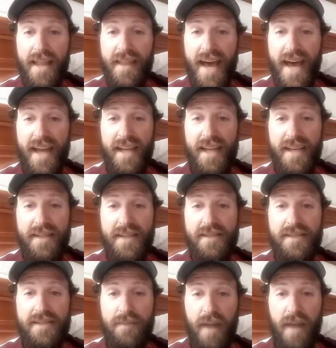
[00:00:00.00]
that
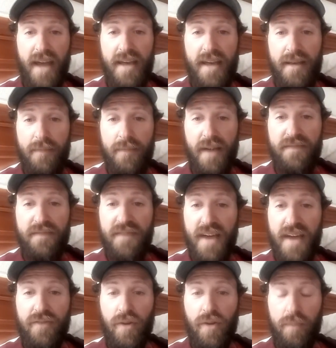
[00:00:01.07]
is my, my
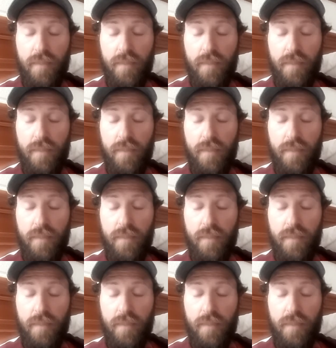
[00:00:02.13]
favorite